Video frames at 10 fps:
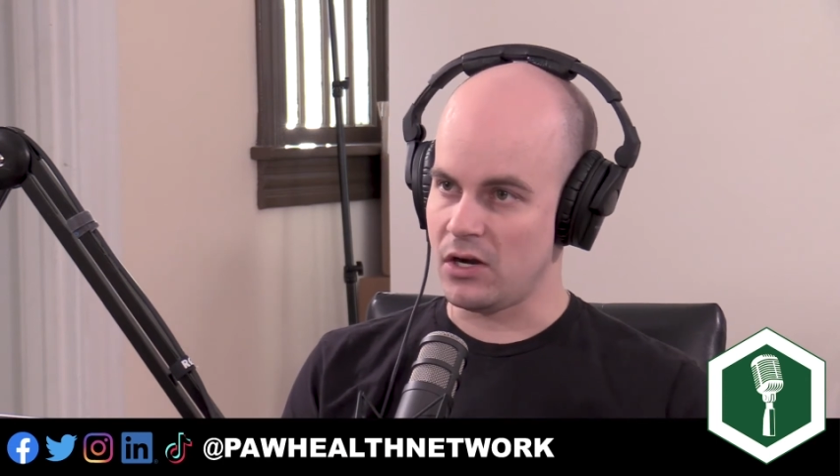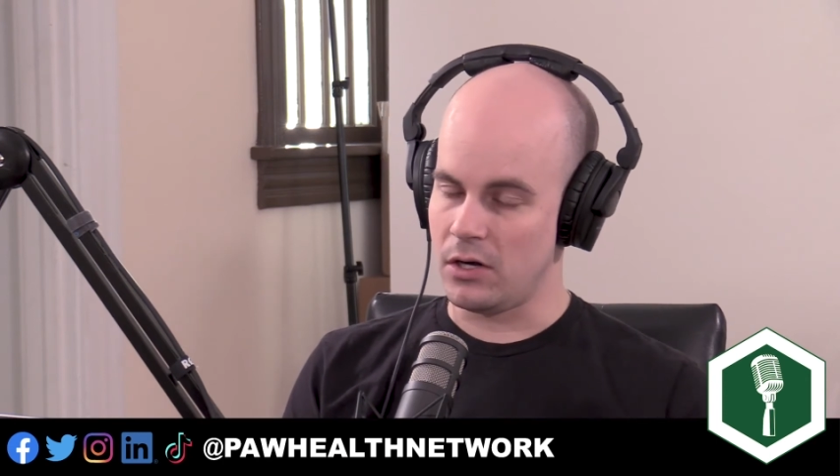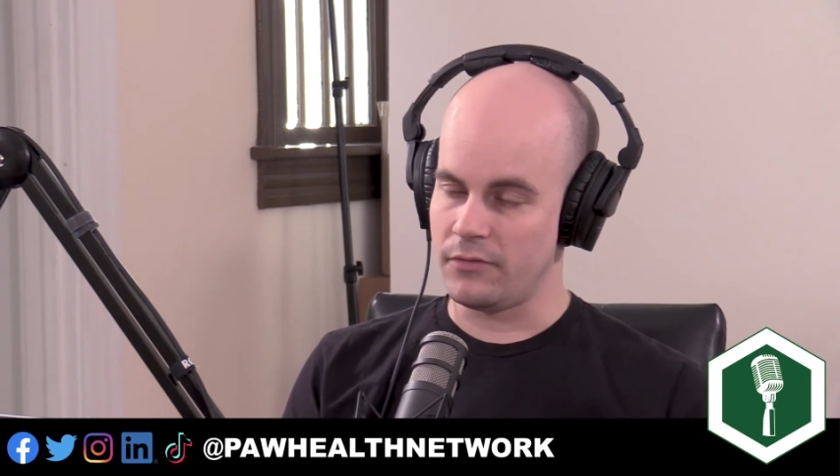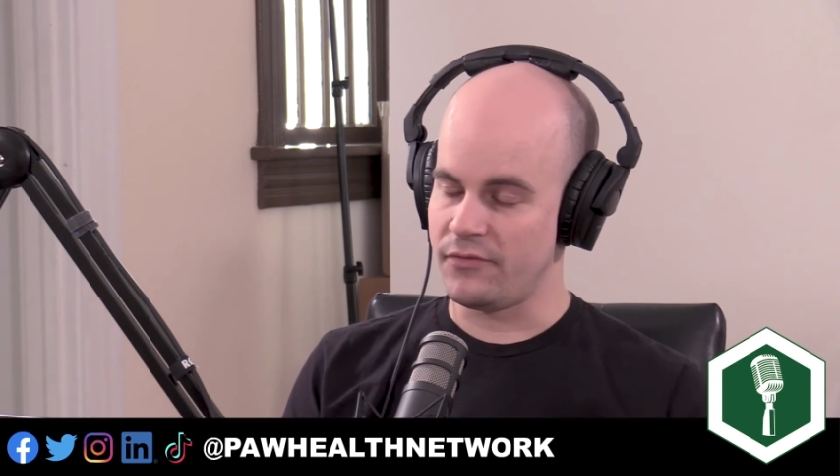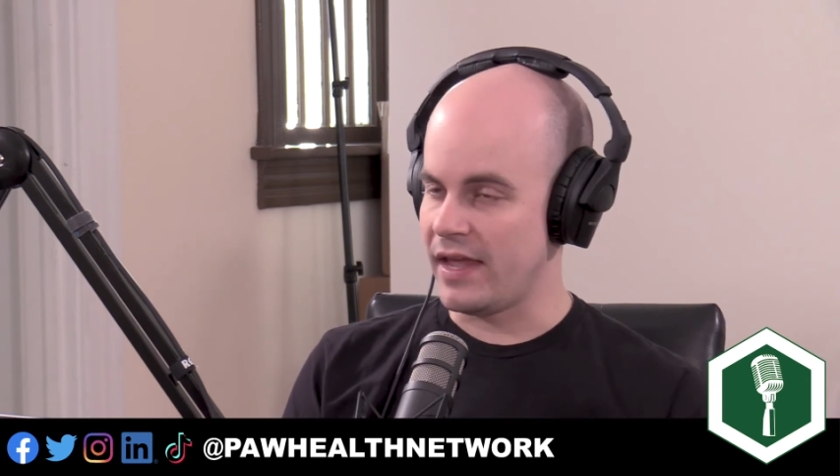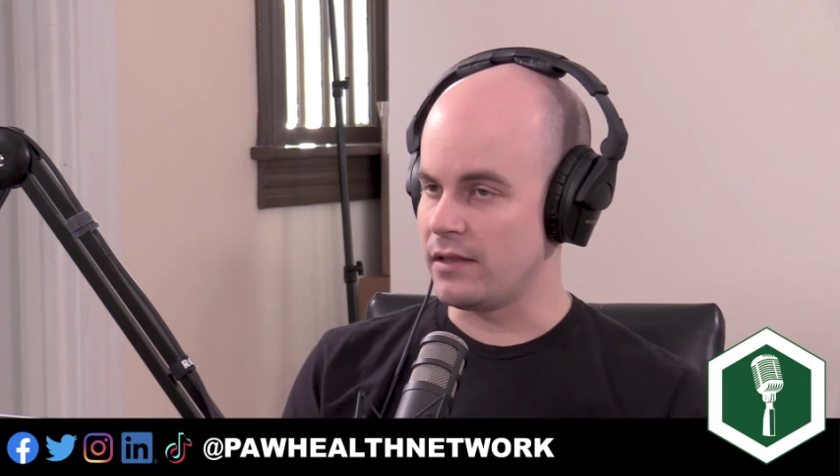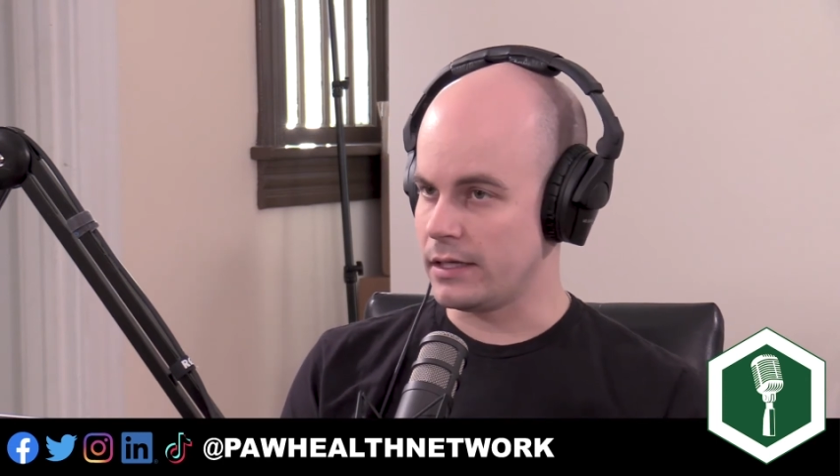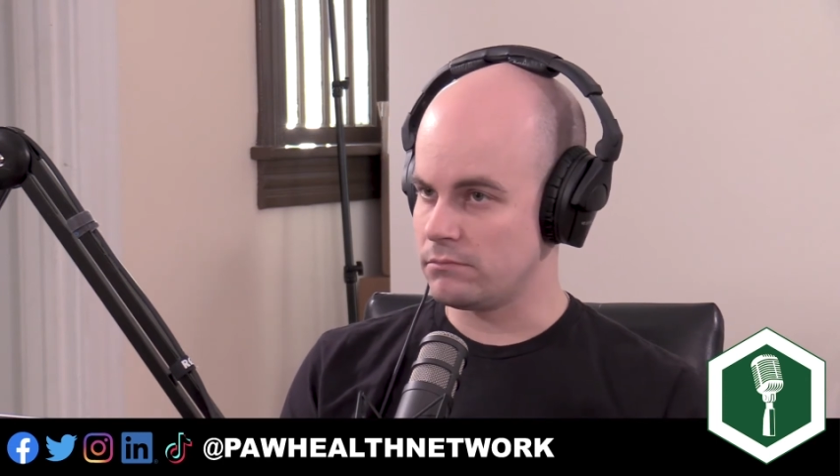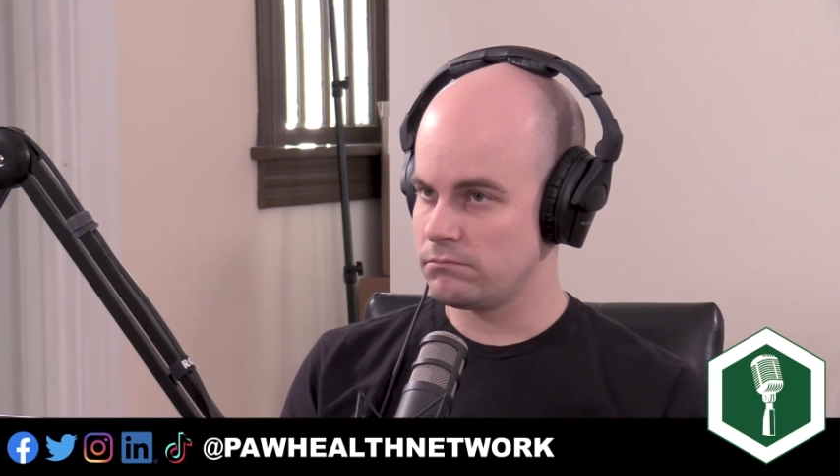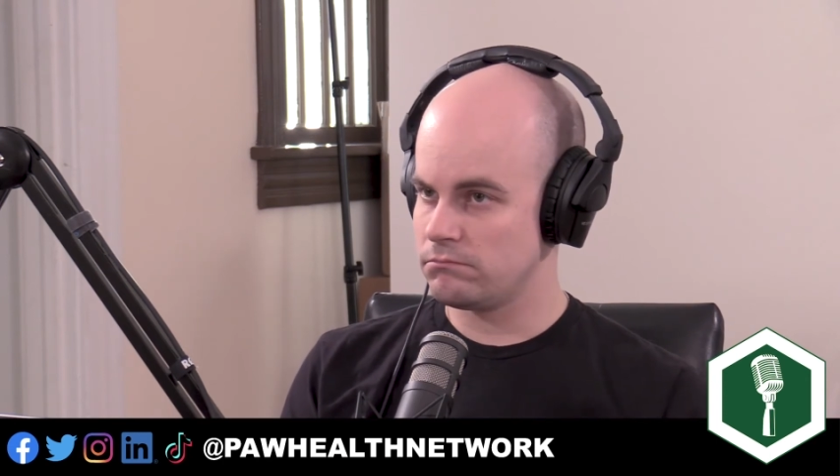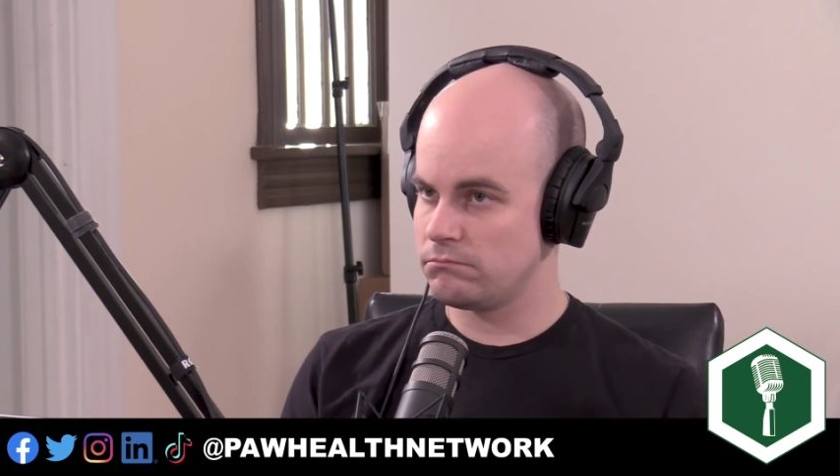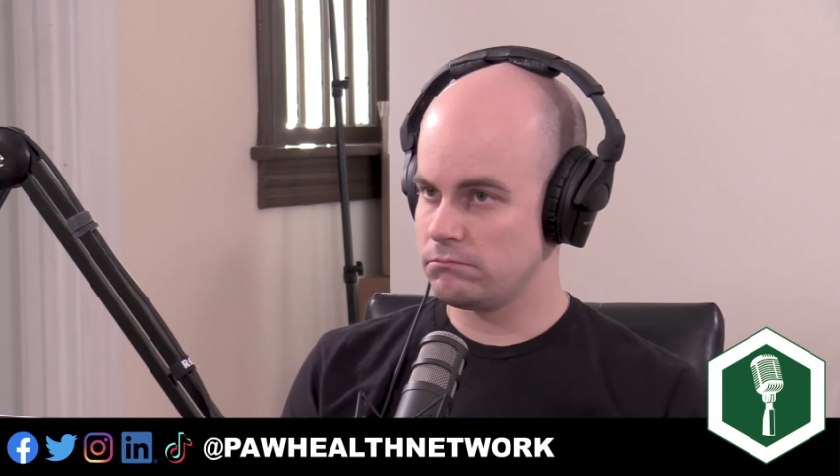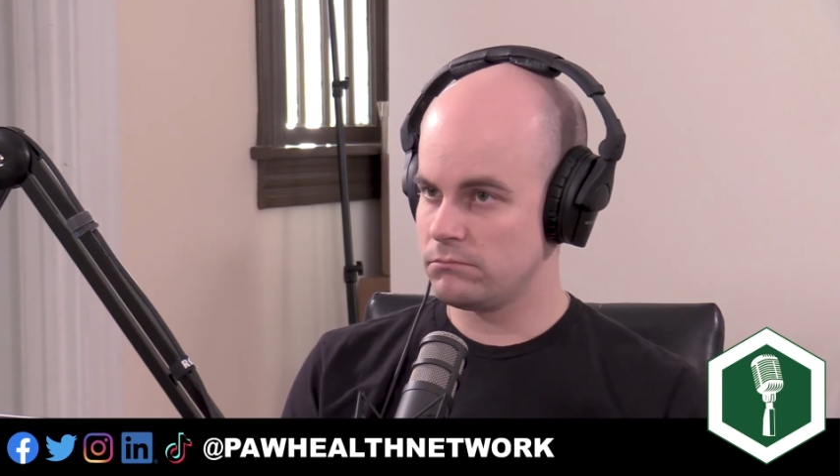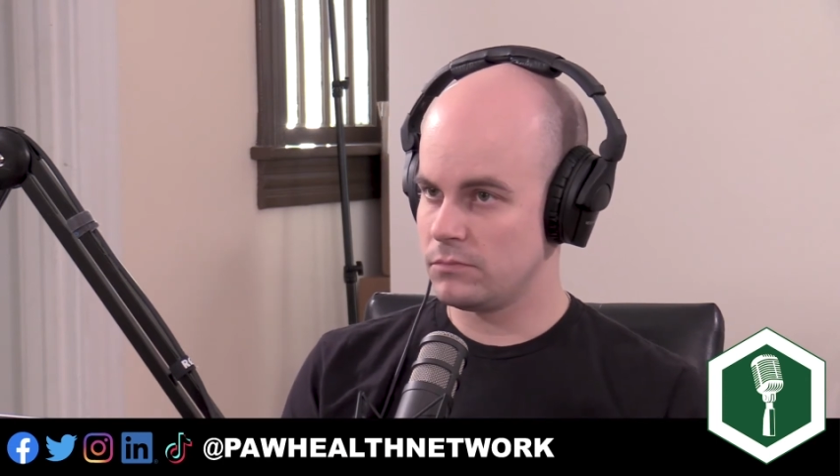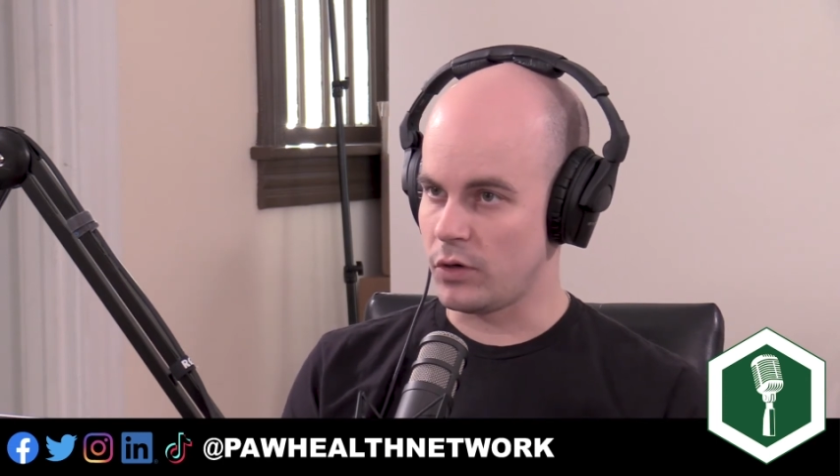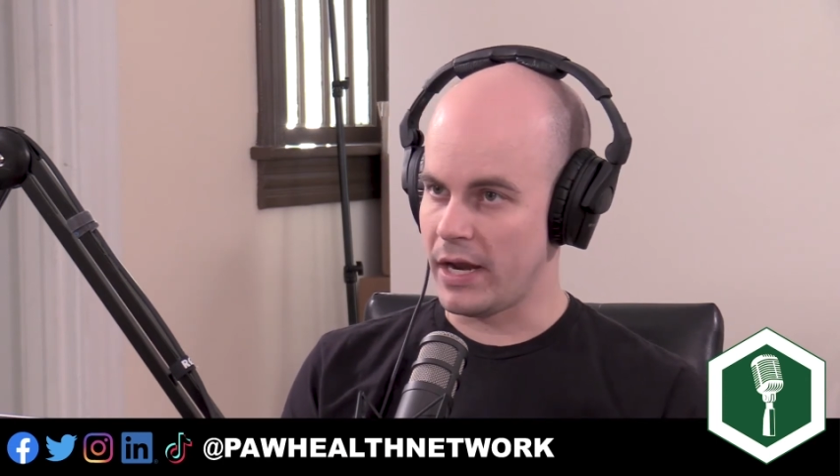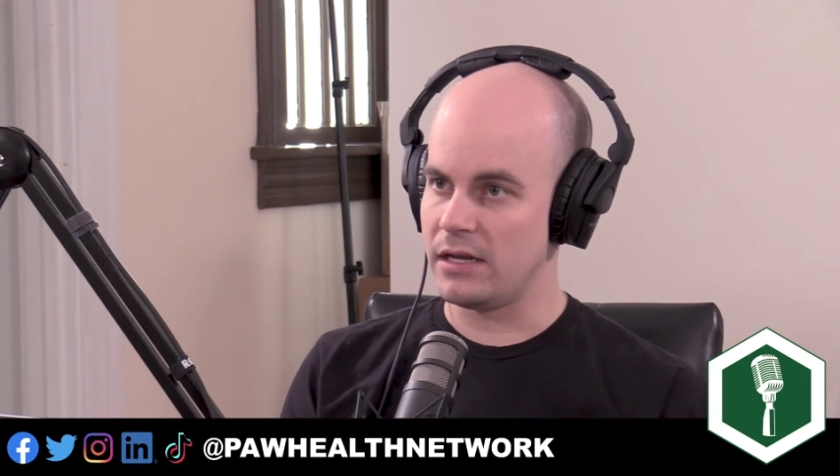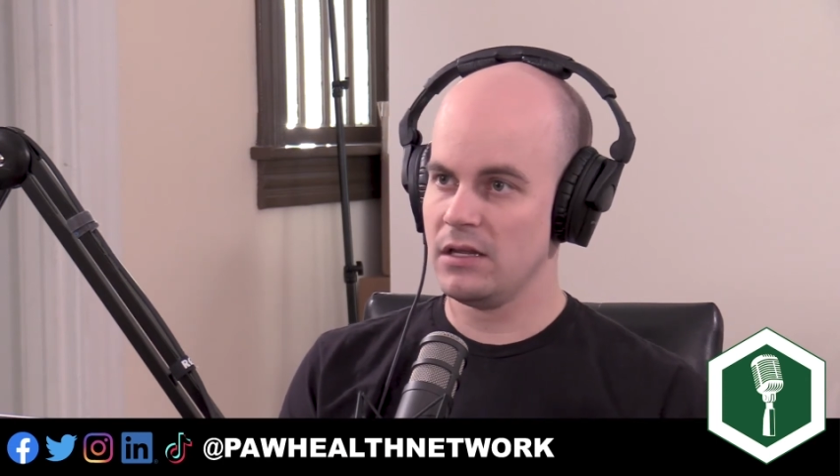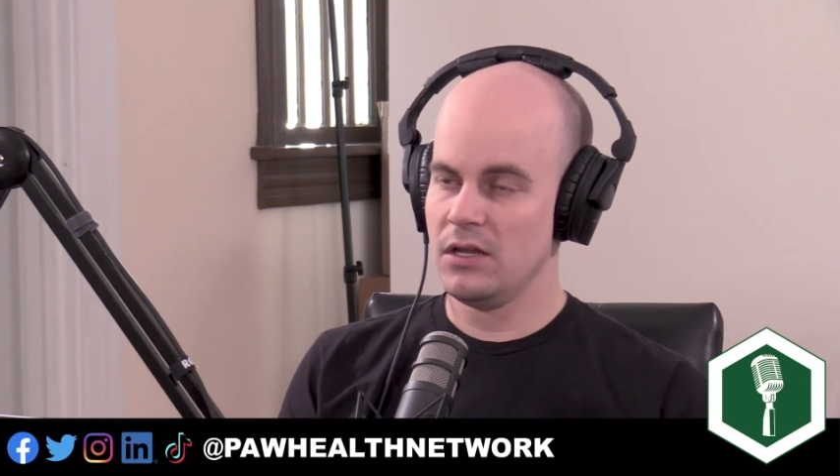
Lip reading: are failing. Right.